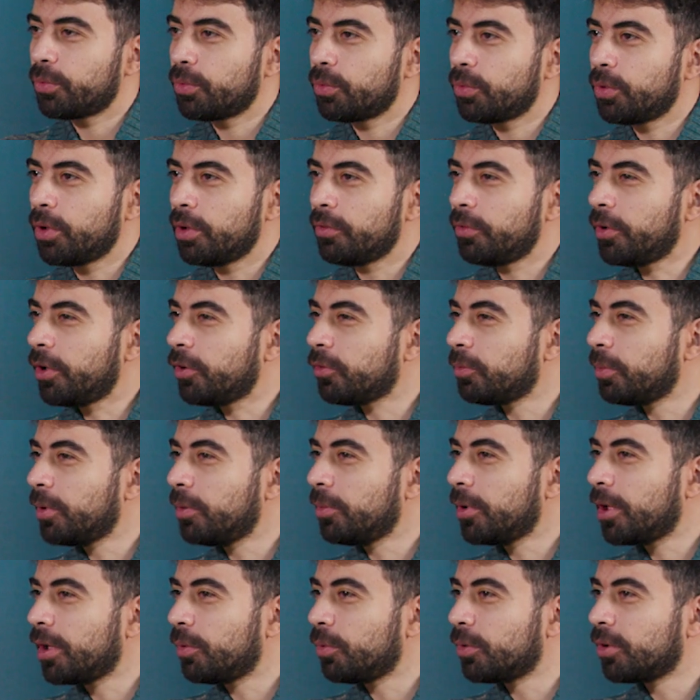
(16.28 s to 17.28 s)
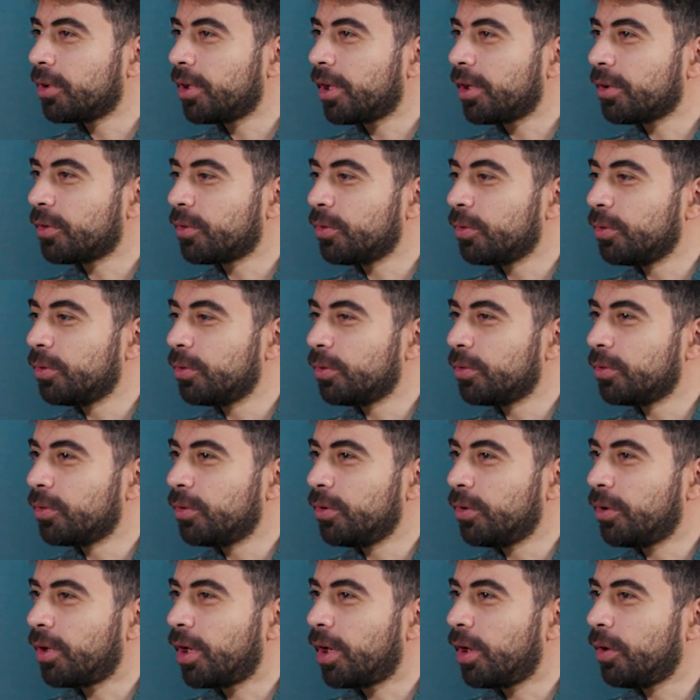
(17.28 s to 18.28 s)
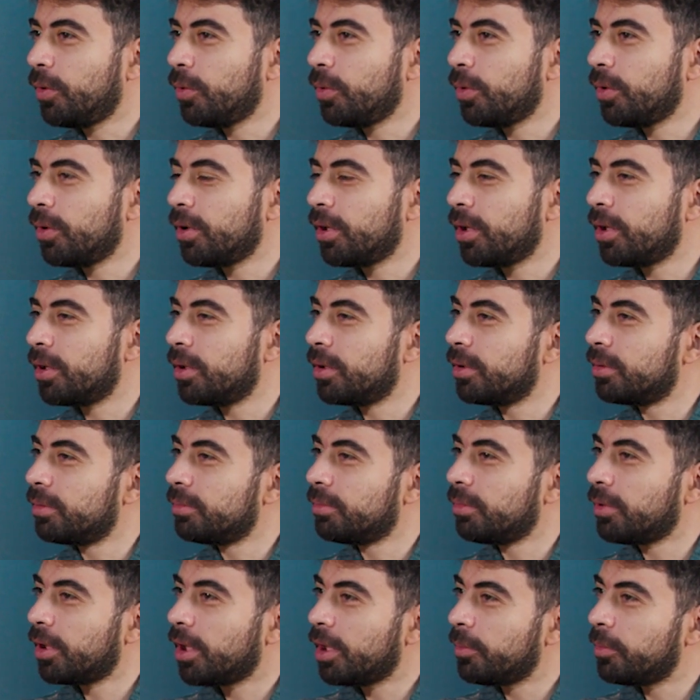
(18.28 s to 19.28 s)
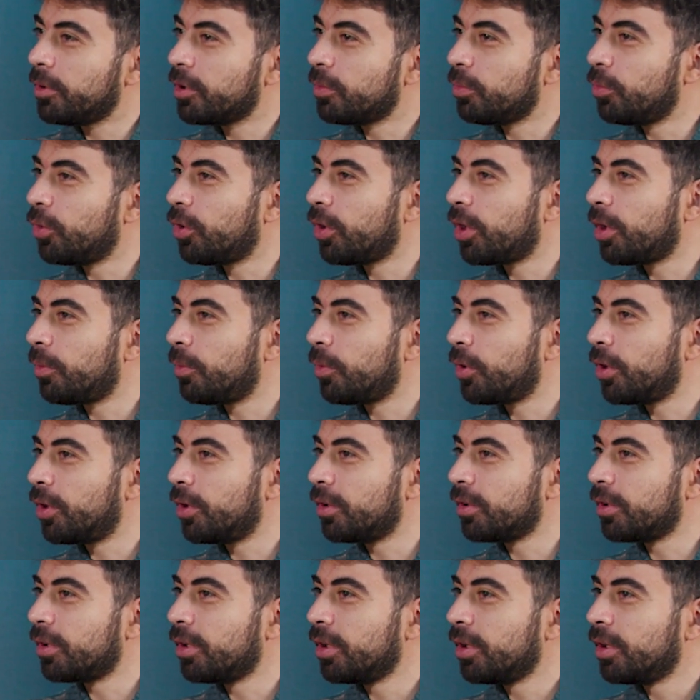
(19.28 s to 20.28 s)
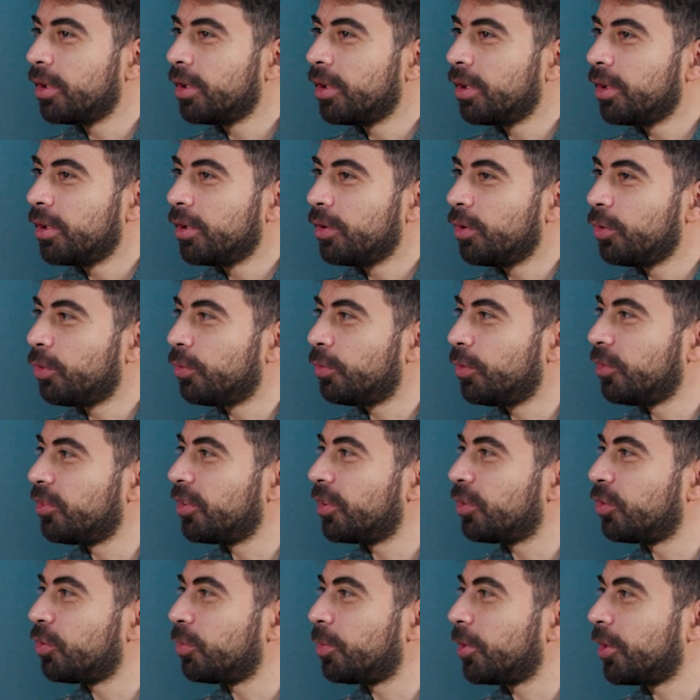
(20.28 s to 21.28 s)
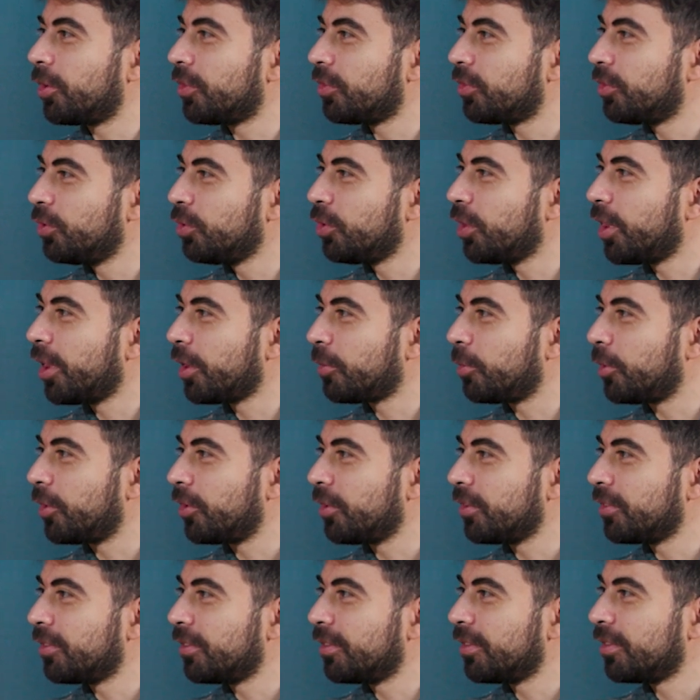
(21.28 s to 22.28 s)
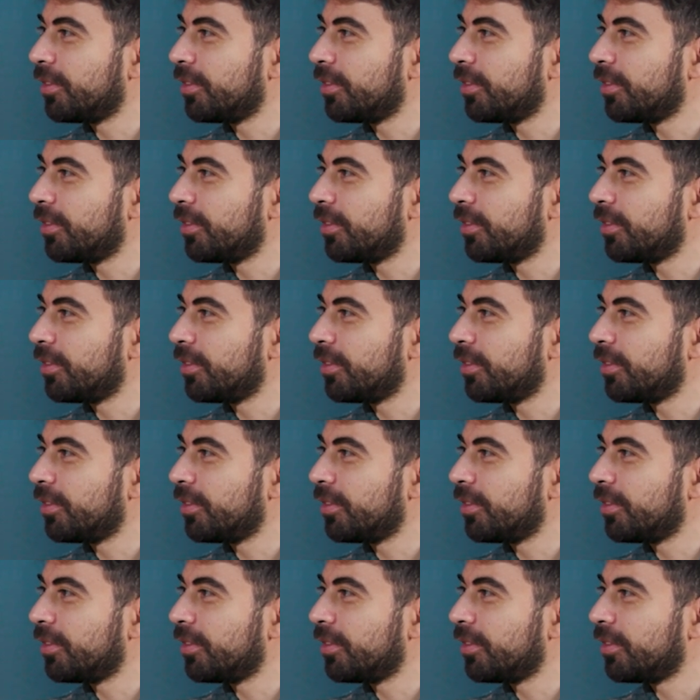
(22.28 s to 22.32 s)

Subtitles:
well, first, maybe I would like to know how a bit more about your visit to Paris. Do you like Paris?